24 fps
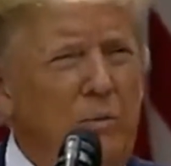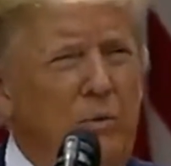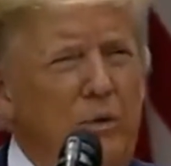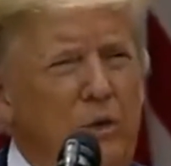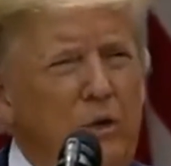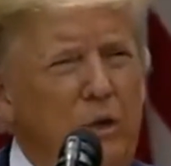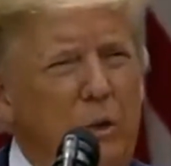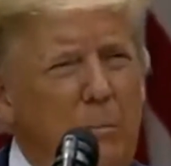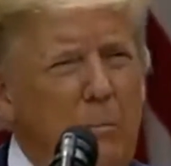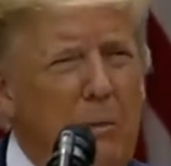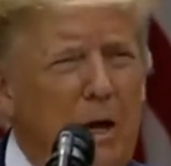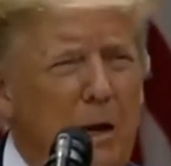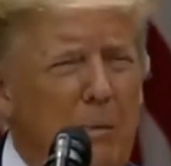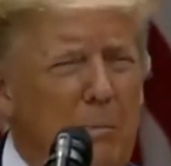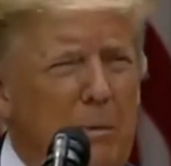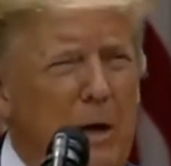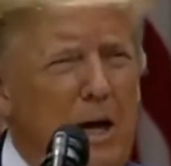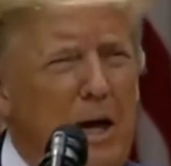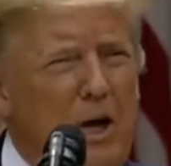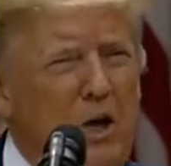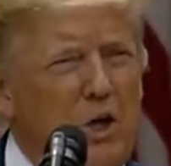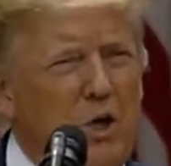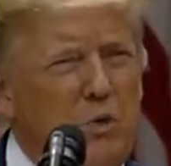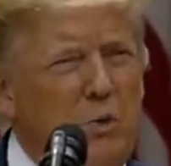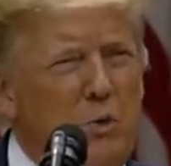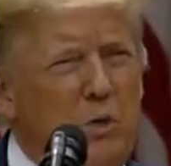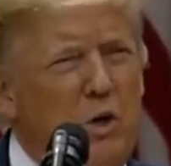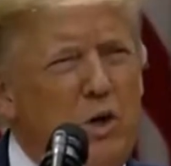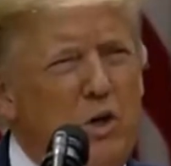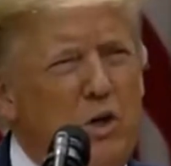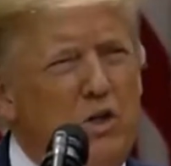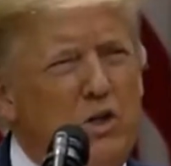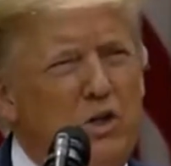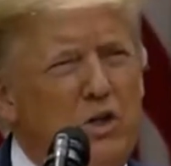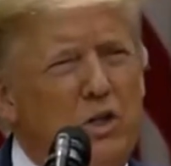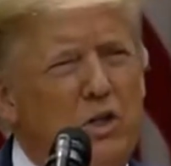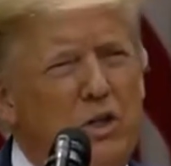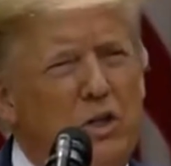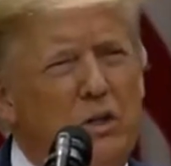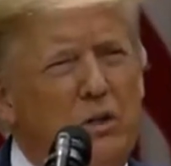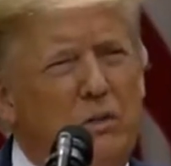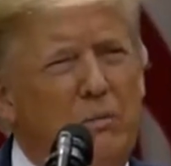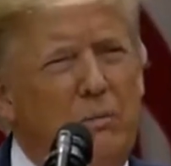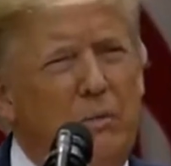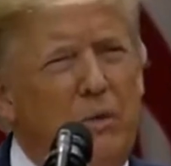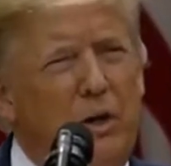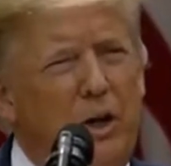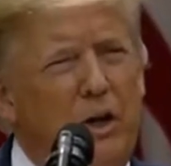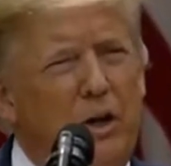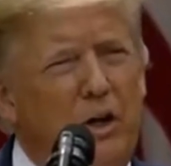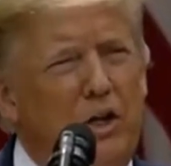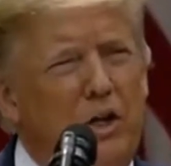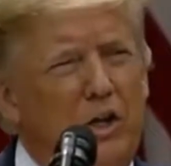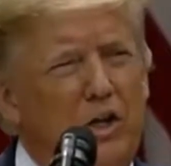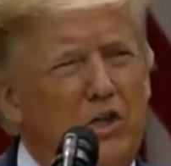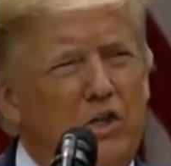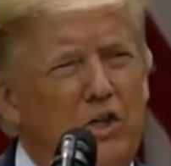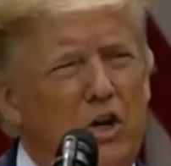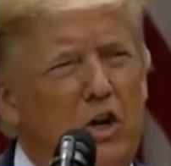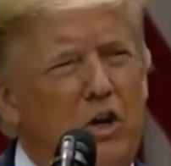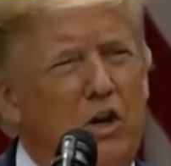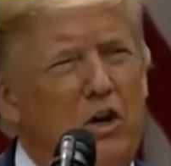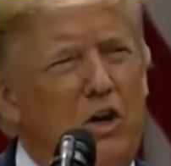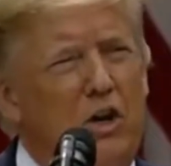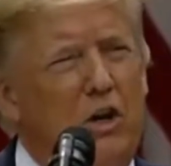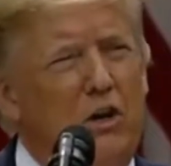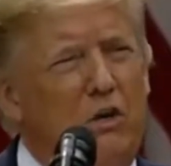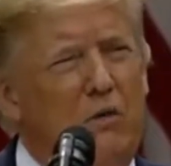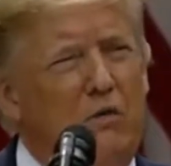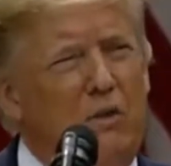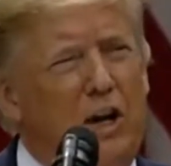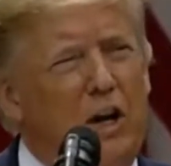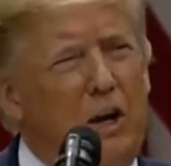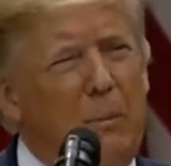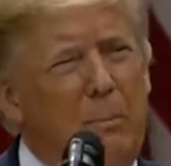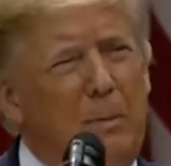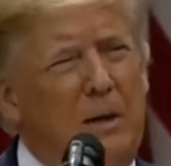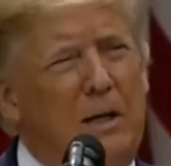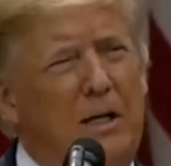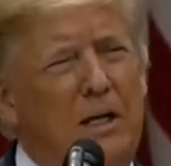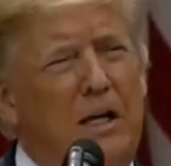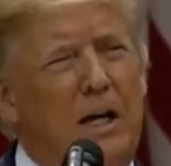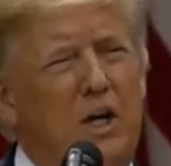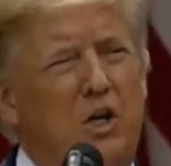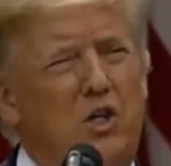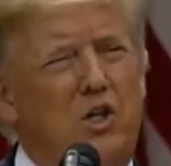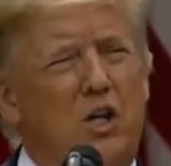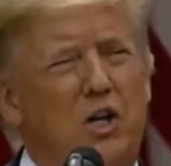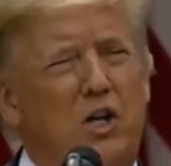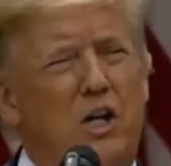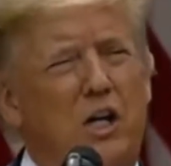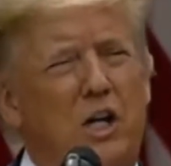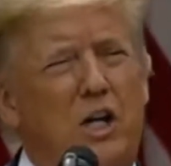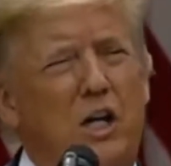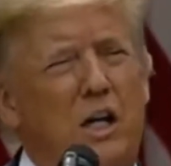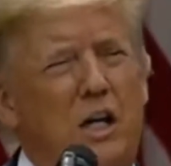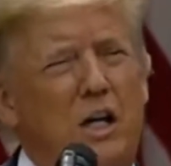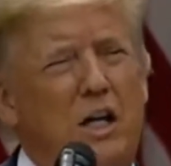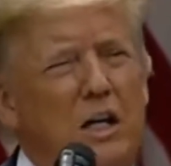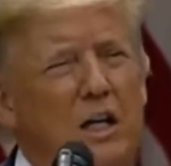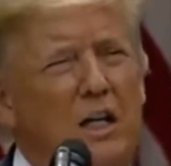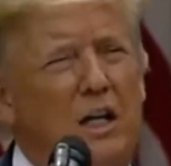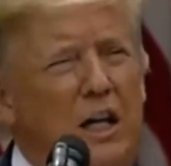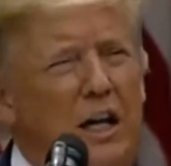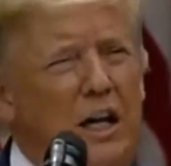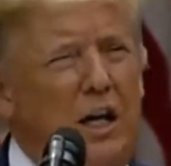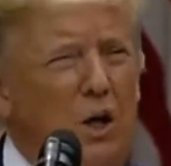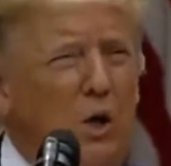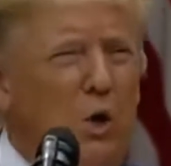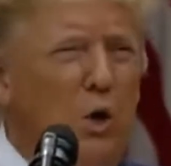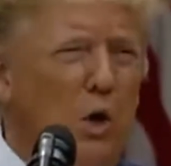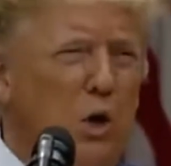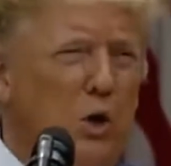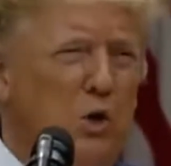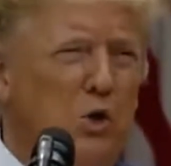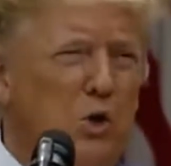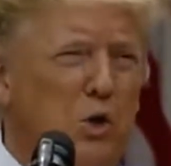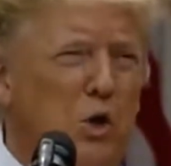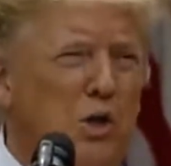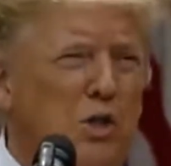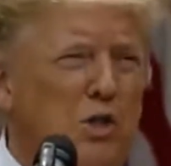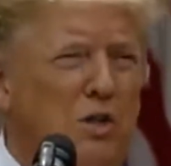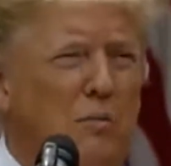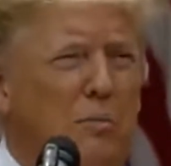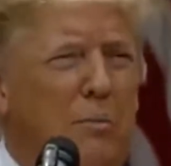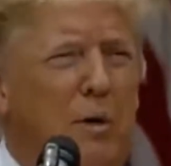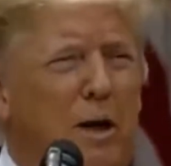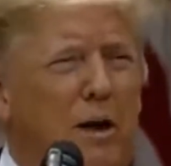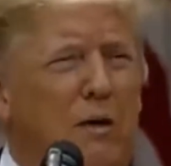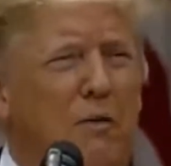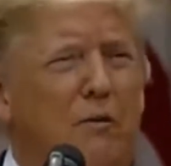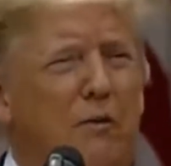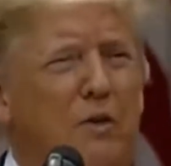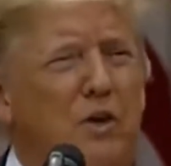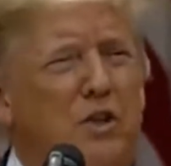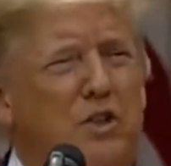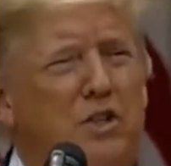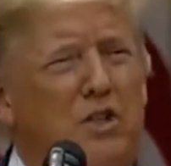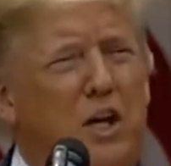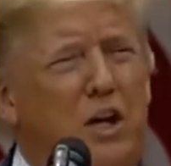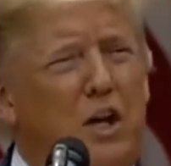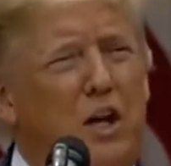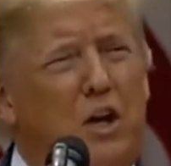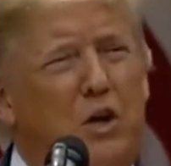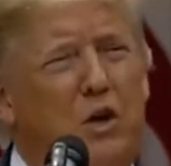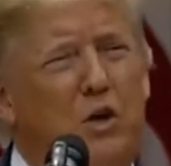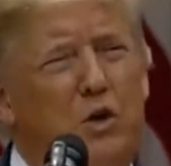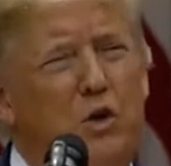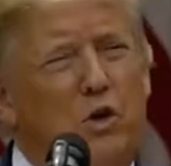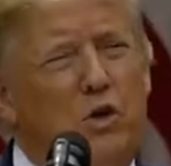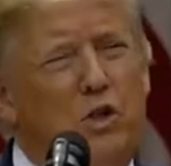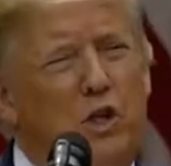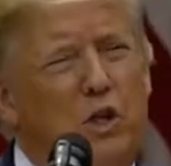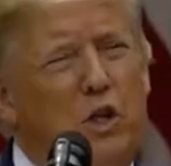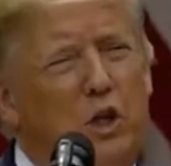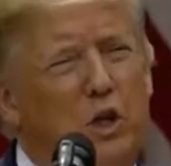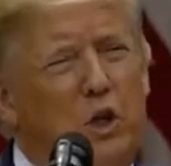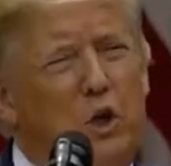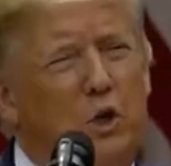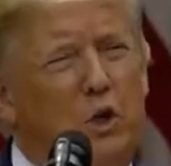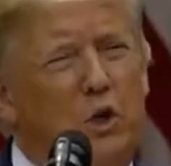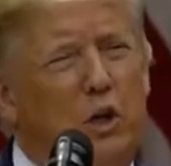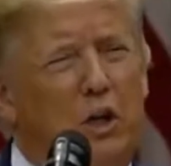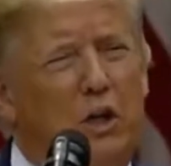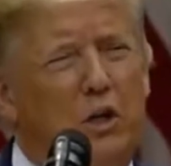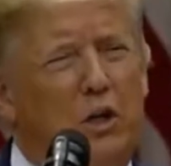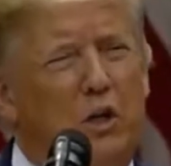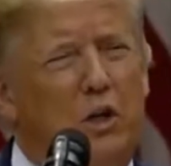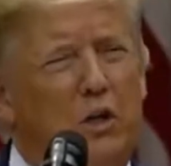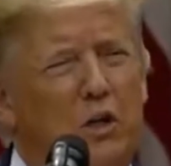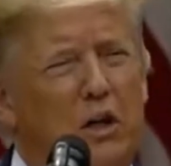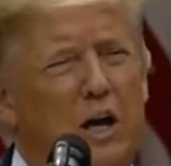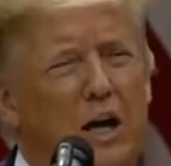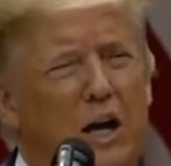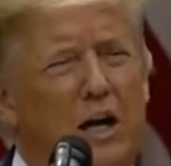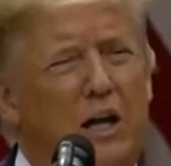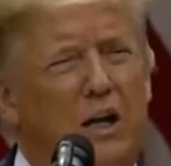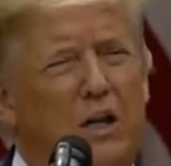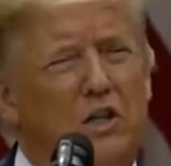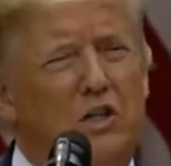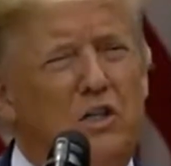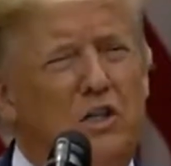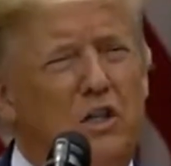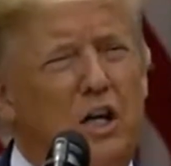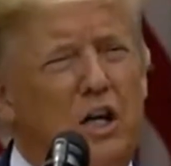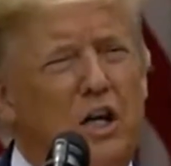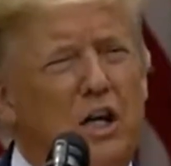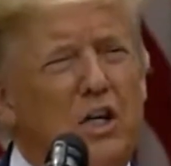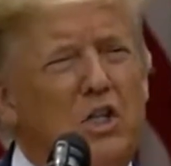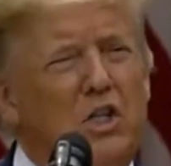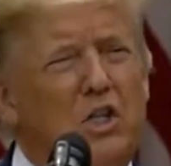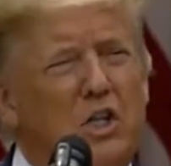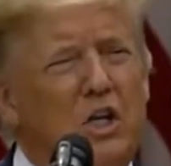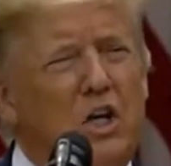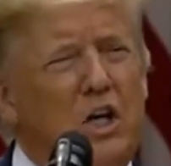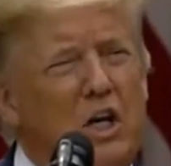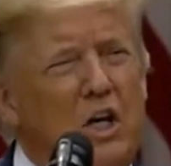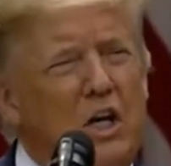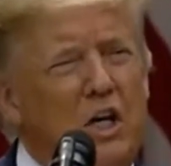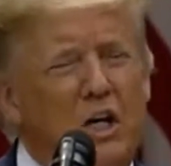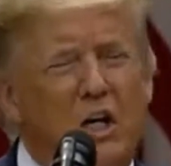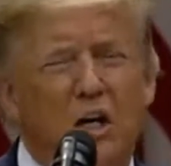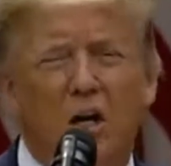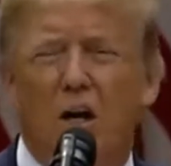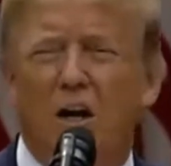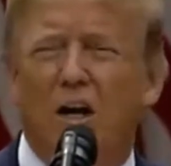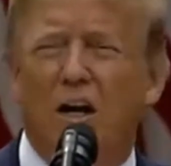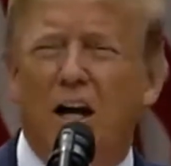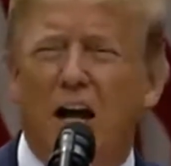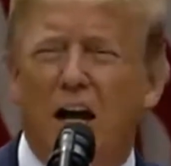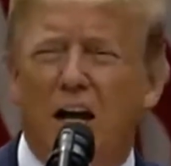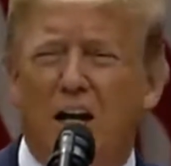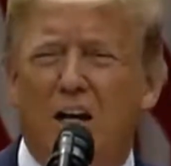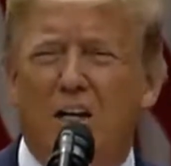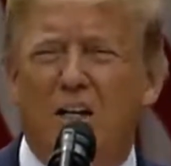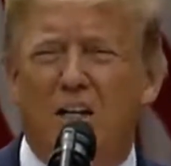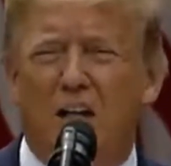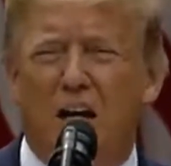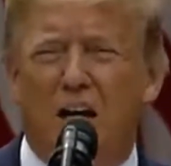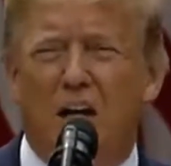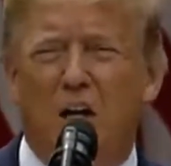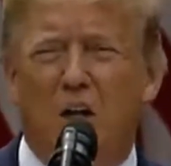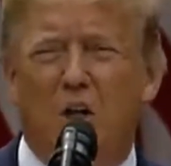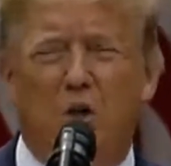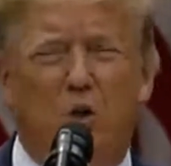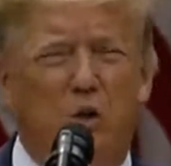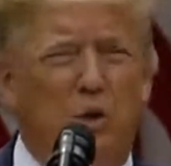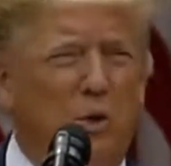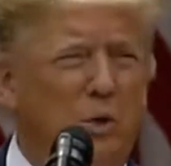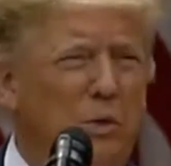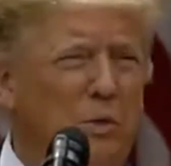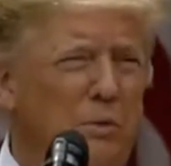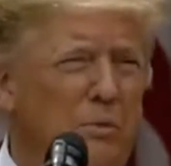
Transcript: To make matters worse, they are considered a developing nation, getting all sorts of benefits that others, including the United States, are not entitled to.